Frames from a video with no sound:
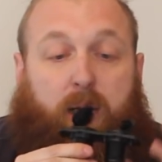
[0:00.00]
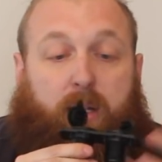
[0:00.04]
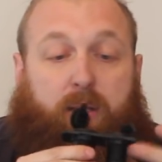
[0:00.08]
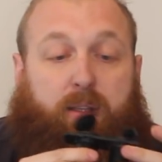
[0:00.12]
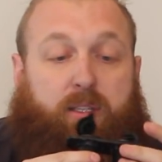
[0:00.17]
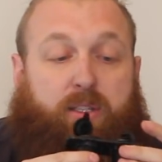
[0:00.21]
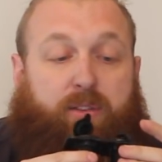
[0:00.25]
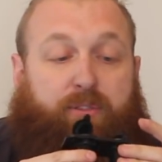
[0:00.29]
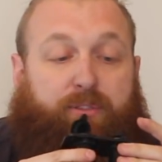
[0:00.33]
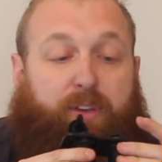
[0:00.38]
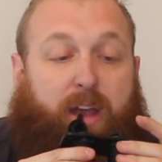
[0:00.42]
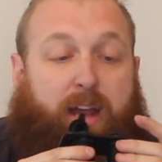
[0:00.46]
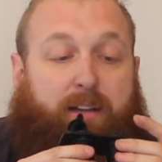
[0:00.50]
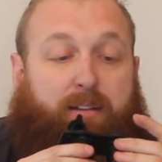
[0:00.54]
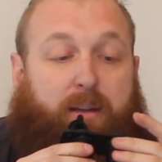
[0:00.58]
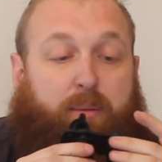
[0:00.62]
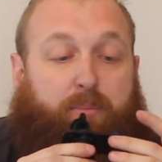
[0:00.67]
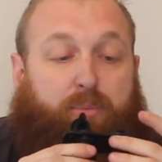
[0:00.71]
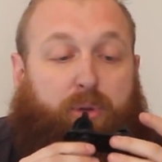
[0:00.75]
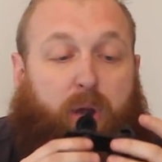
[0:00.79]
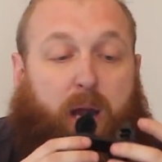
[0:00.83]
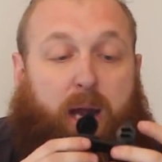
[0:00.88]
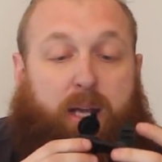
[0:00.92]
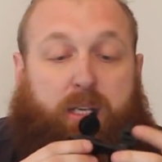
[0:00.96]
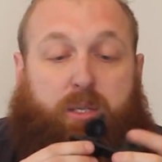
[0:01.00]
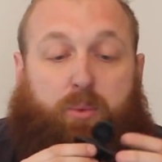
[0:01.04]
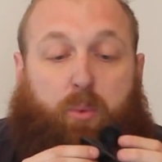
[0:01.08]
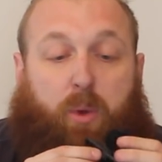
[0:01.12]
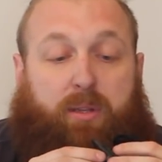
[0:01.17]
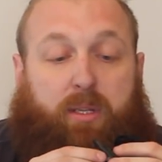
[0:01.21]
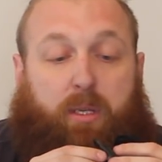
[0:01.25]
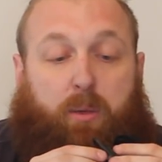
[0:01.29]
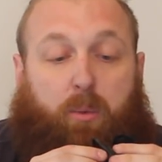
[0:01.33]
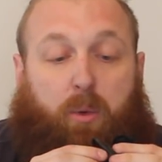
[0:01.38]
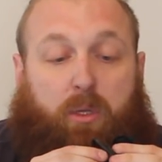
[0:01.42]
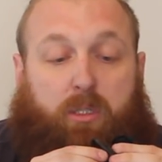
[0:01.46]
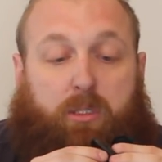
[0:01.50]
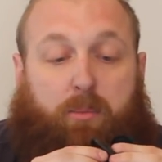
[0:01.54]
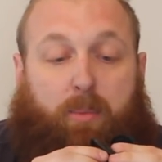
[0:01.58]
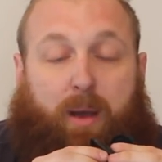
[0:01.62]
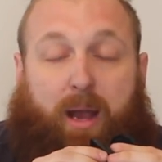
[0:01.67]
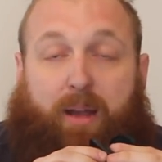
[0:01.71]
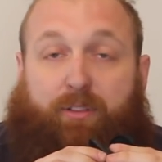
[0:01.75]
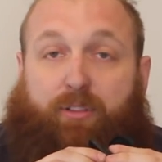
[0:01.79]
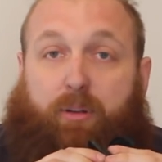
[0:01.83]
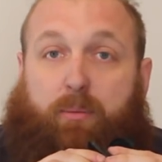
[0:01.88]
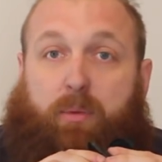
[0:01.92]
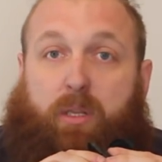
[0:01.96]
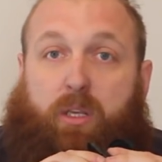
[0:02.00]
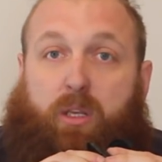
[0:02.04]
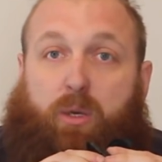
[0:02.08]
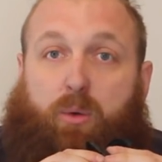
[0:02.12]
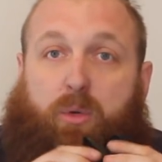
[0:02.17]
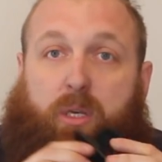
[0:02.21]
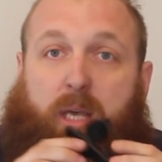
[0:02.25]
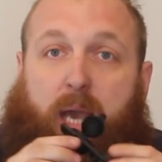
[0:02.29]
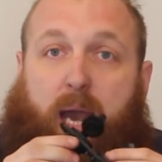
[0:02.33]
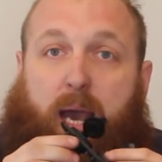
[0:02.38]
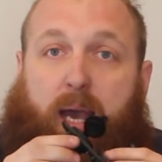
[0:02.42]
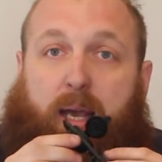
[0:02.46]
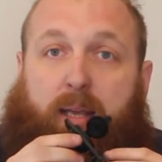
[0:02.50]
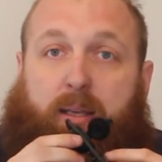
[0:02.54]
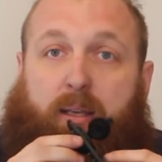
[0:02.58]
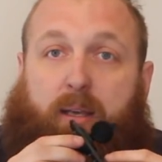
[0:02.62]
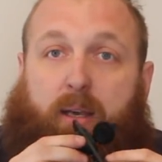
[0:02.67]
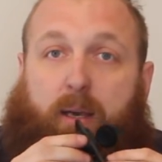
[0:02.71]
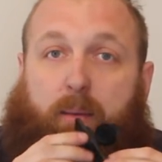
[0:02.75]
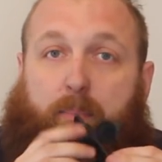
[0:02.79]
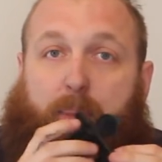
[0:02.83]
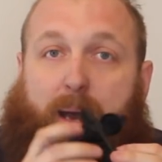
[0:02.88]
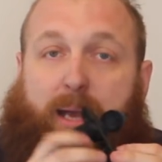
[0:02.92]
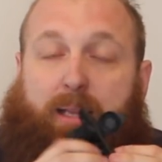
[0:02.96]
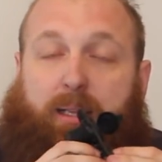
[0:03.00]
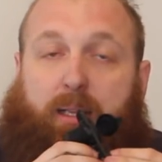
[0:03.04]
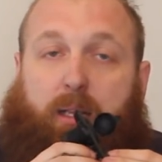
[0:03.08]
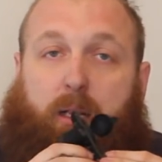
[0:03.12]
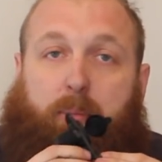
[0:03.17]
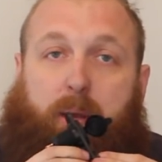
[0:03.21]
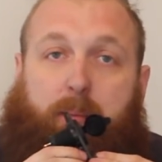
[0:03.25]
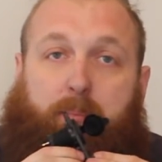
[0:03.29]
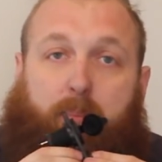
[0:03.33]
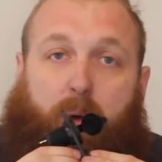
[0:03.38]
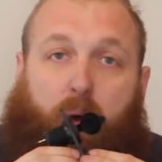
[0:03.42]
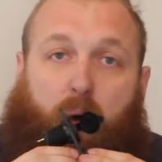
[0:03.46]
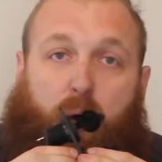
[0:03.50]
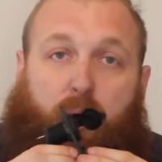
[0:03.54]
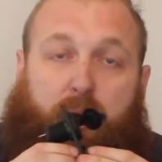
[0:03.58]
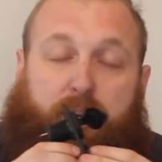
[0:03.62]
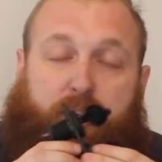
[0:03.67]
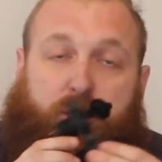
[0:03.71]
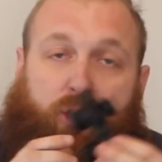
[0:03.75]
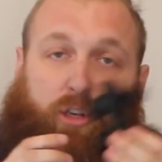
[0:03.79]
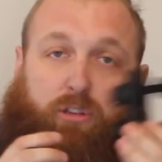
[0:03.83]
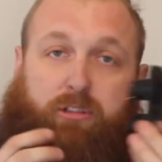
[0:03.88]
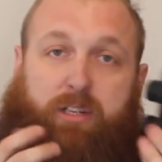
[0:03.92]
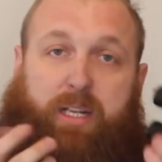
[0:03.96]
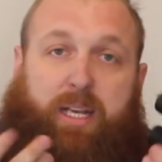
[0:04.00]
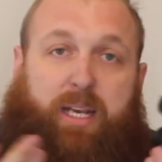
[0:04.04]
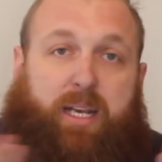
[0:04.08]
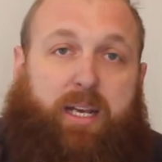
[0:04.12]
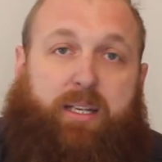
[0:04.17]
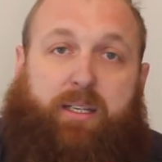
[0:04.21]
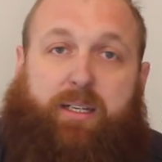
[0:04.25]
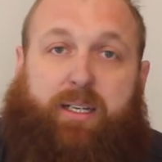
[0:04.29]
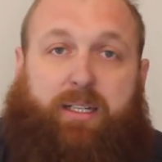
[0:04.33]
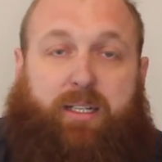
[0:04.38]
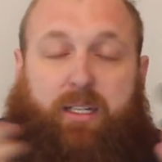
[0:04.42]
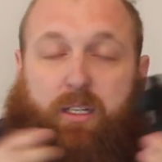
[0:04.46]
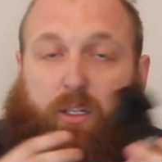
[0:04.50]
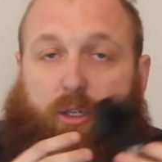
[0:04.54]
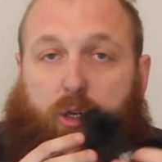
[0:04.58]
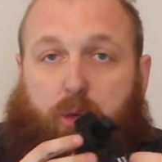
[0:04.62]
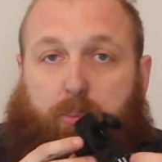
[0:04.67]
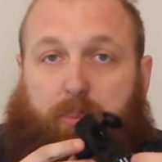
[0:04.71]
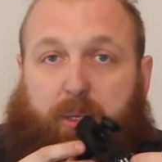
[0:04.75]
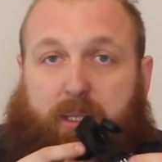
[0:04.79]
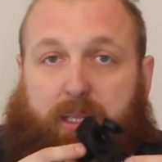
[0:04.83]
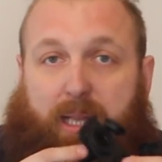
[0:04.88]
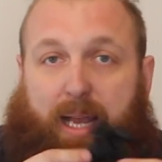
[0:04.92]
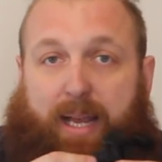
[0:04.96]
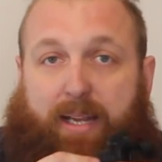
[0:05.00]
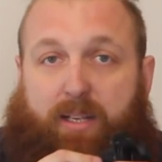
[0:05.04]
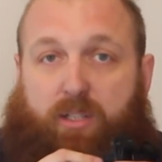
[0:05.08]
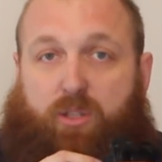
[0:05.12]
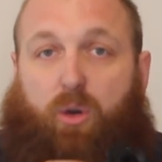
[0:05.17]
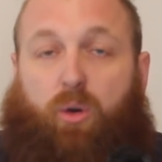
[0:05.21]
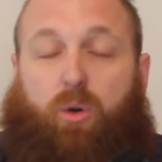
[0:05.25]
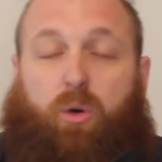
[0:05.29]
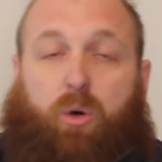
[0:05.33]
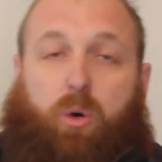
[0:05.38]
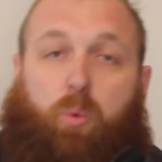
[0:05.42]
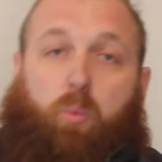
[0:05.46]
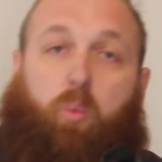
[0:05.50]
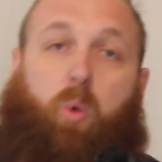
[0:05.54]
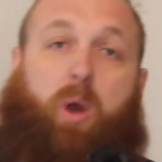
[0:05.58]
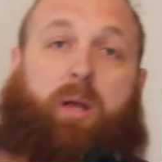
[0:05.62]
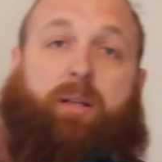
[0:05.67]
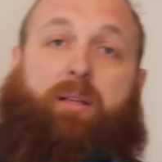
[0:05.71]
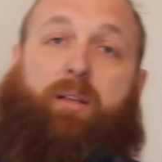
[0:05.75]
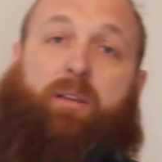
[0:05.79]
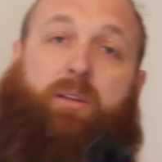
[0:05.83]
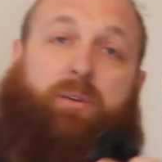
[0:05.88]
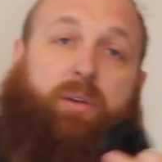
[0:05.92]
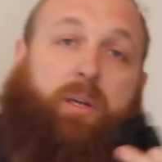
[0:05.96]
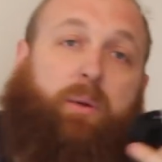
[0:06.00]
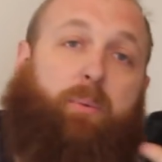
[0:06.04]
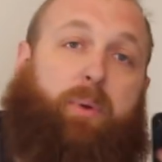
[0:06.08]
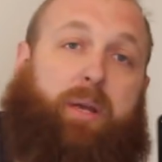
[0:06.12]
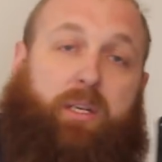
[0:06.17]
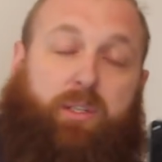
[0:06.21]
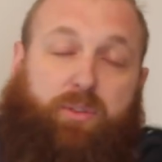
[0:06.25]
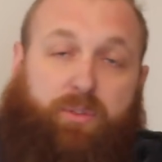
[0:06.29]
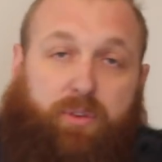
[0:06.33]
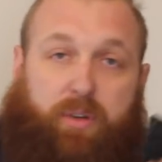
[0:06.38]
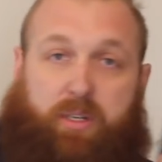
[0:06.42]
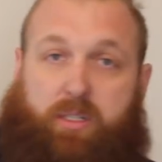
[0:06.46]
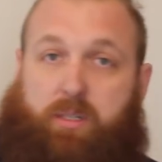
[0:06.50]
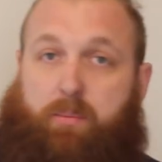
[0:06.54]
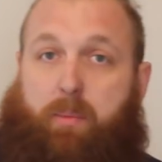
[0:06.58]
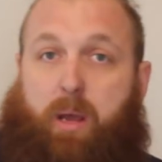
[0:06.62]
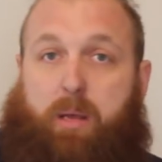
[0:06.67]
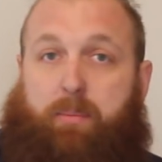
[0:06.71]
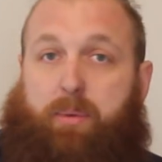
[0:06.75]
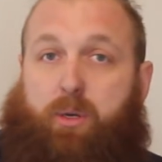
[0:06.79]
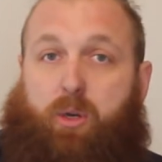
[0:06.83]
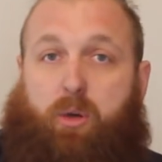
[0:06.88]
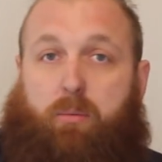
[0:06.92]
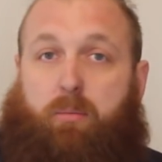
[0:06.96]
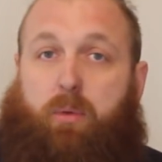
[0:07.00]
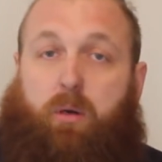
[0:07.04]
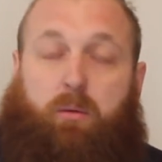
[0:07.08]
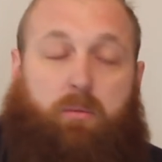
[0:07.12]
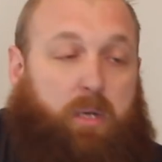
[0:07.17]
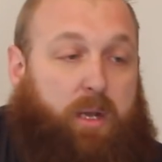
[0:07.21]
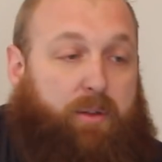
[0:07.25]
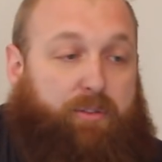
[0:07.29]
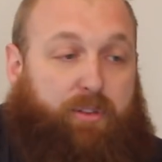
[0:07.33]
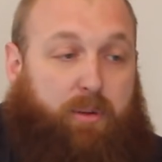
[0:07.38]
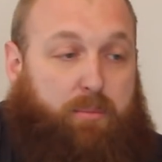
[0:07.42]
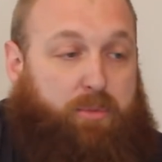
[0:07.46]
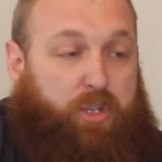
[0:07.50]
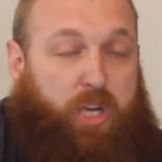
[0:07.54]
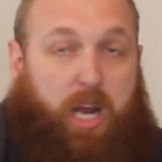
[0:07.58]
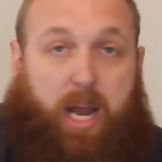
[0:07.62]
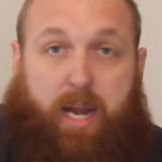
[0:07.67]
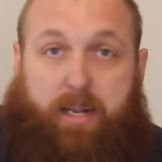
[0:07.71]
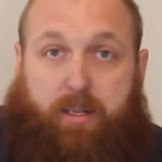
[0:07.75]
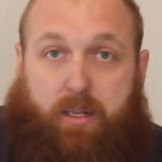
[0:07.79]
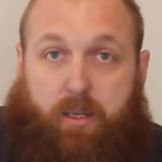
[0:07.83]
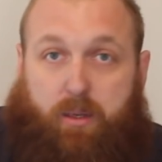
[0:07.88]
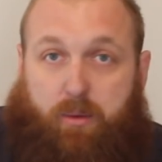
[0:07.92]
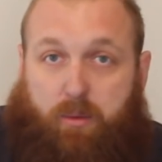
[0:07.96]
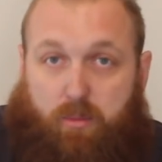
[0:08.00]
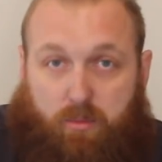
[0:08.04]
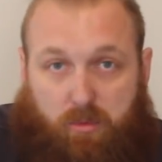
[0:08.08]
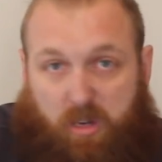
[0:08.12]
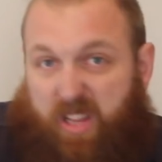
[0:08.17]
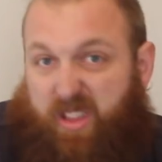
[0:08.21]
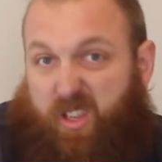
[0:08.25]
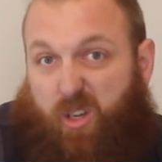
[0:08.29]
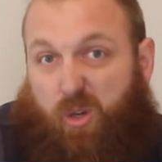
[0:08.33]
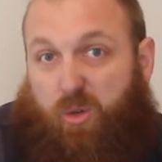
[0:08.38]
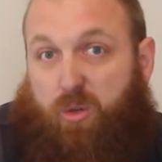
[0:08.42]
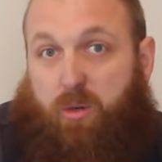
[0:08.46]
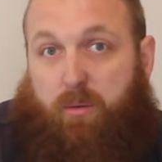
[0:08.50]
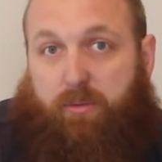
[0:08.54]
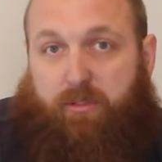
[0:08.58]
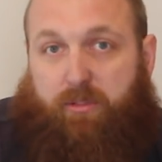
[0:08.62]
There's a varying price whether you want to buy it from the UK, pay a little bit more, it's already here, you get it in a couple of days, or wait for 3 weeks for it to maybe come up from China, where they all